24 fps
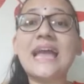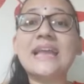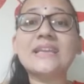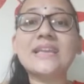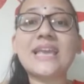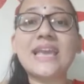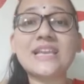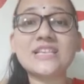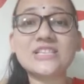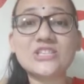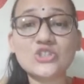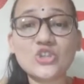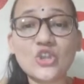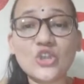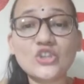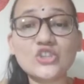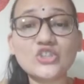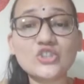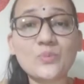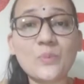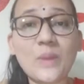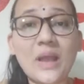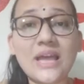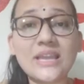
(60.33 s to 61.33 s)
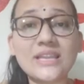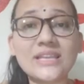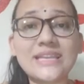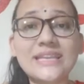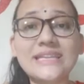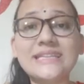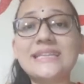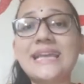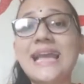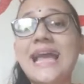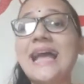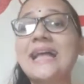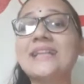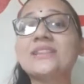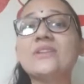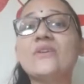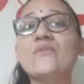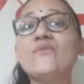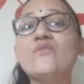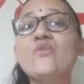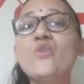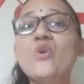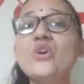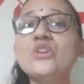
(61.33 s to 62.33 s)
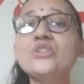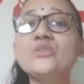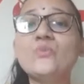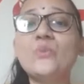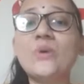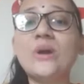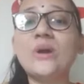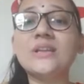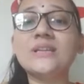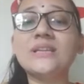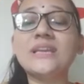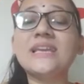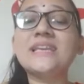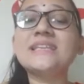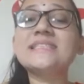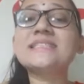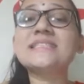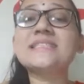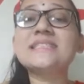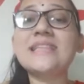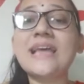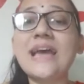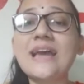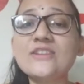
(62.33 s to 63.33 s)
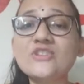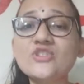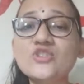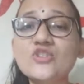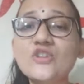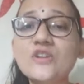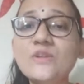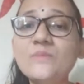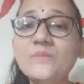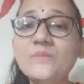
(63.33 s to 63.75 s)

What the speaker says: and exchange market, and the fourth one is national